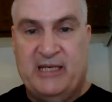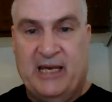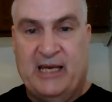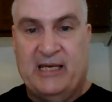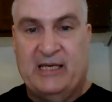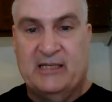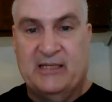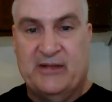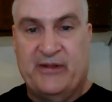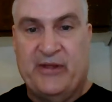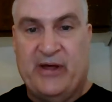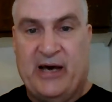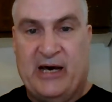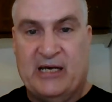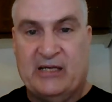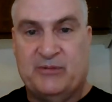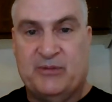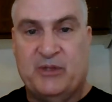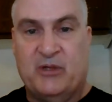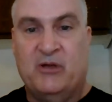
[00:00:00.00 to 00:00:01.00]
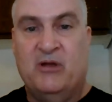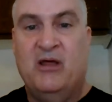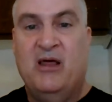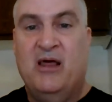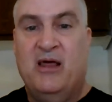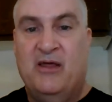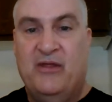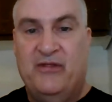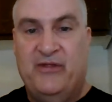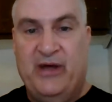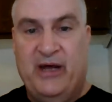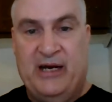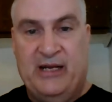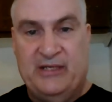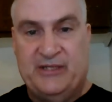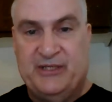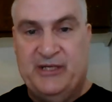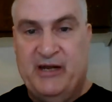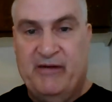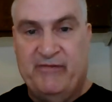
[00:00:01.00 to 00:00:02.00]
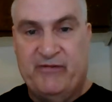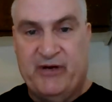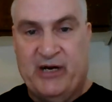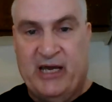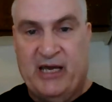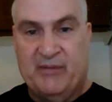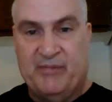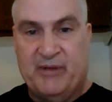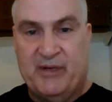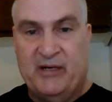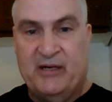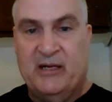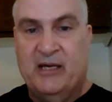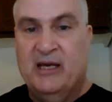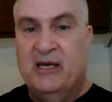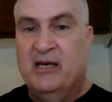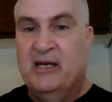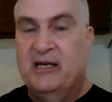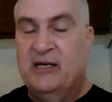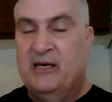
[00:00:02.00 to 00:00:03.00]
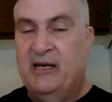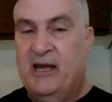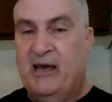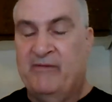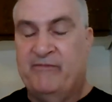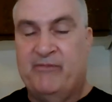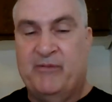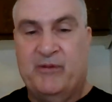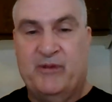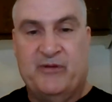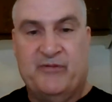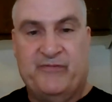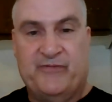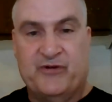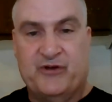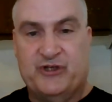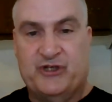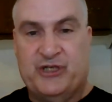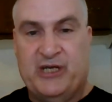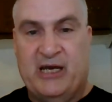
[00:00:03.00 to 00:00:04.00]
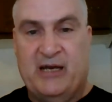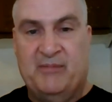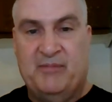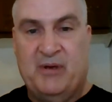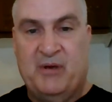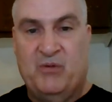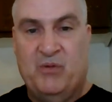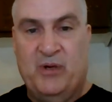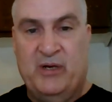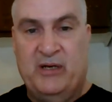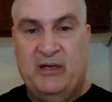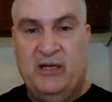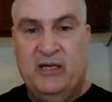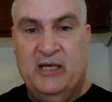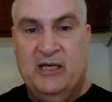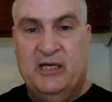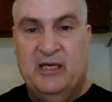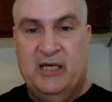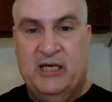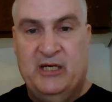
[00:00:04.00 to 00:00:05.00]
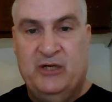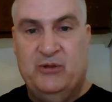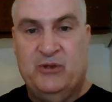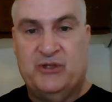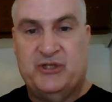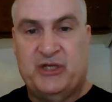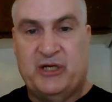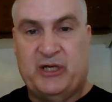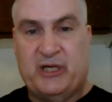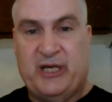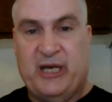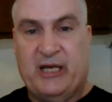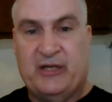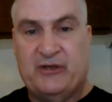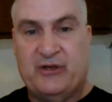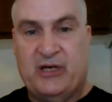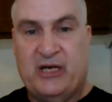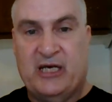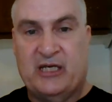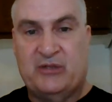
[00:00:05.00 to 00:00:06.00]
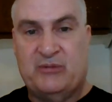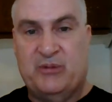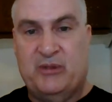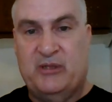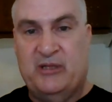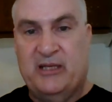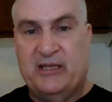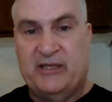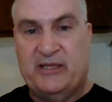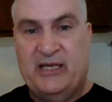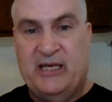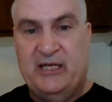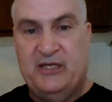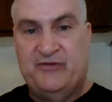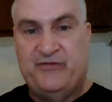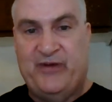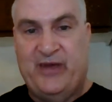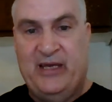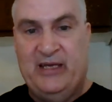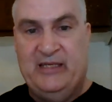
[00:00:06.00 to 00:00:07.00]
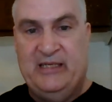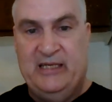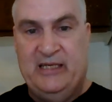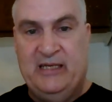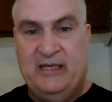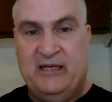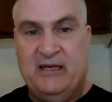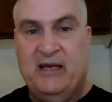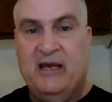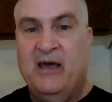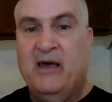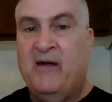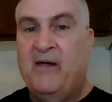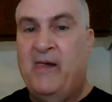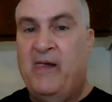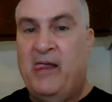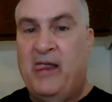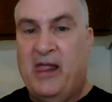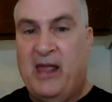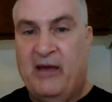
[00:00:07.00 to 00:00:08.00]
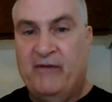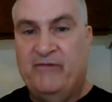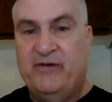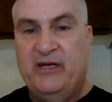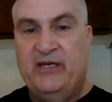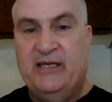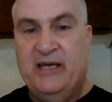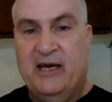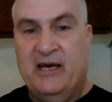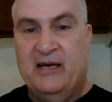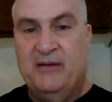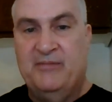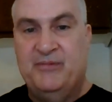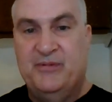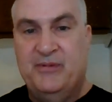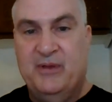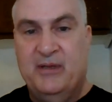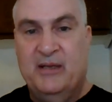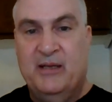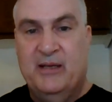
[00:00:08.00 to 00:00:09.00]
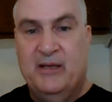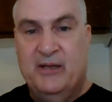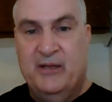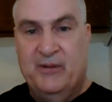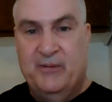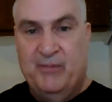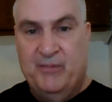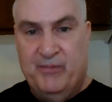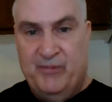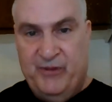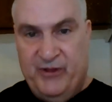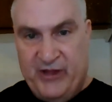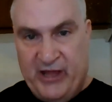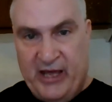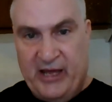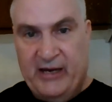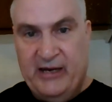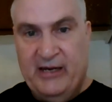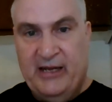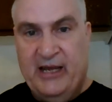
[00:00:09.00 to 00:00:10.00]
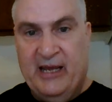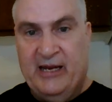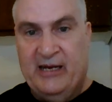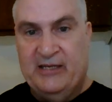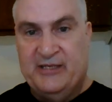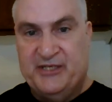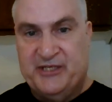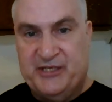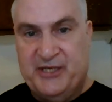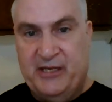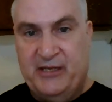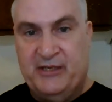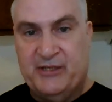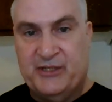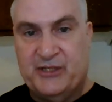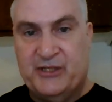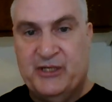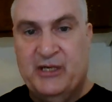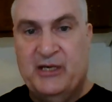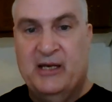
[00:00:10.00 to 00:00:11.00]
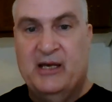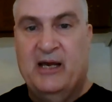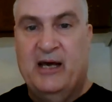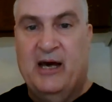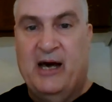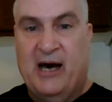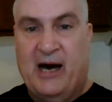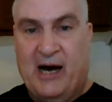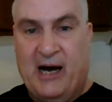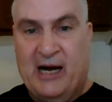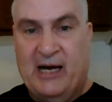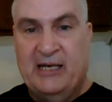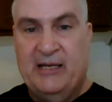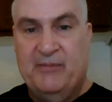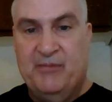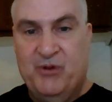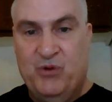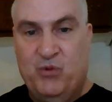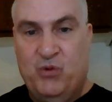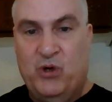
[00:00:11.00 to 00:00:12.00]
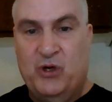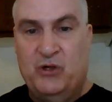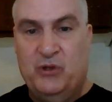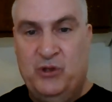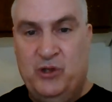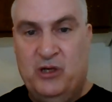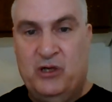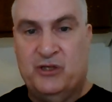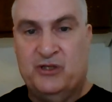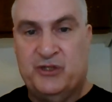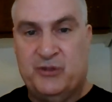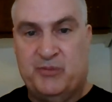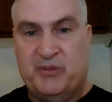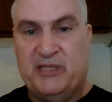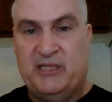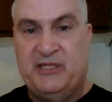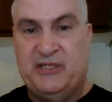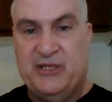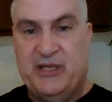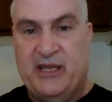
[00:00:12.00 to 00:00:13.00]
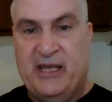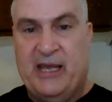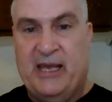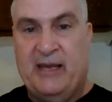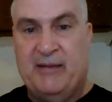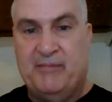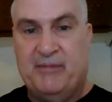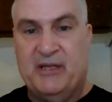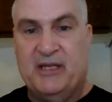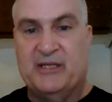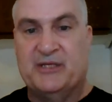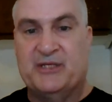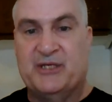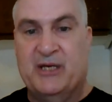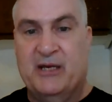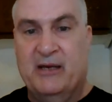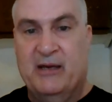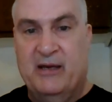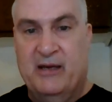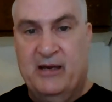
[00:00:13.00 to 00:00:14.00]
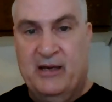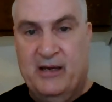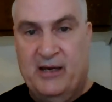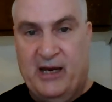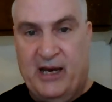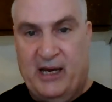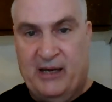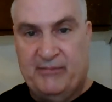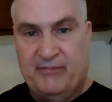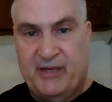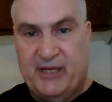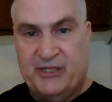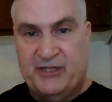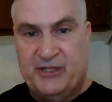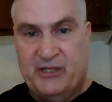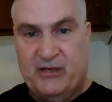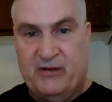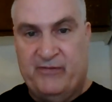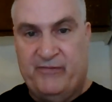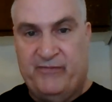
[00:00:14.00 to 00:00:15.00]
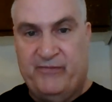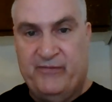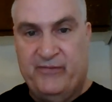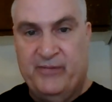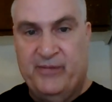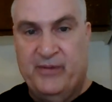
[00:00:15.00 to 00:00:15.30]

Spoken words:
taken to the hospital. That has never happened. Not from the first time I went into a psychiatric hospital at the age of 18. Every time then and since, I am the one who calls the police and the ambulance on myself.